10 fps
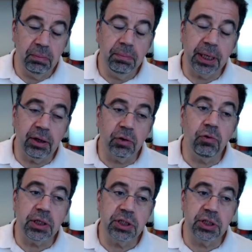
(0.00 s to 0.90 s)
bigger
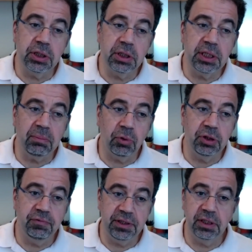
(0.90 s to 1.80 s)
questions that
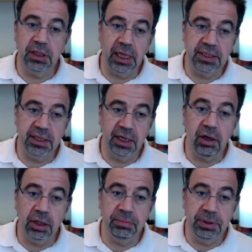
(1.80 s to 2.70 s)
motivated classic
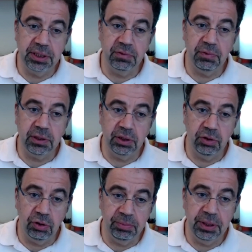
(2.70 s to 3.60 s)
economists. What
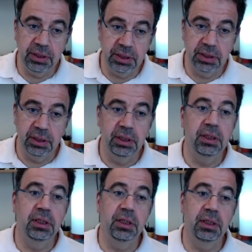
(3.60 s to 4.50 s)
determines
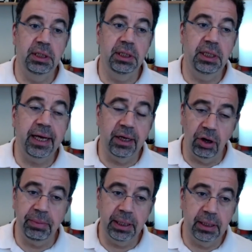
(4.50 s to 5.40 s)
the
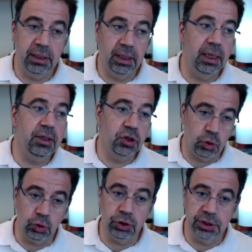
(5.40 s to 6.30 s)
economic and
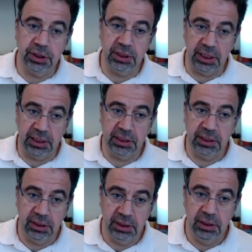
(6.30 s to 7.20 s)
social success
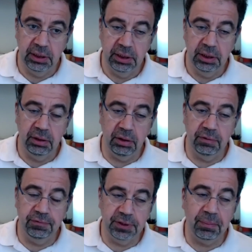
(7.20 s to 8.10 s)

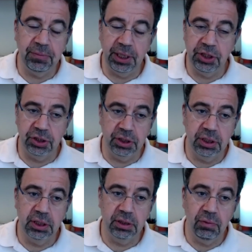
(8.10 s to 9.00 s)
of some
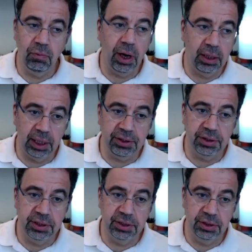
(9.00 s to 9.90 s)
nations while
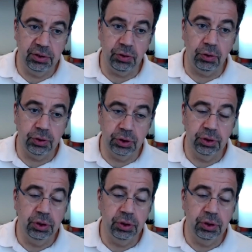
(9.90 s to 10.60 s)
others don't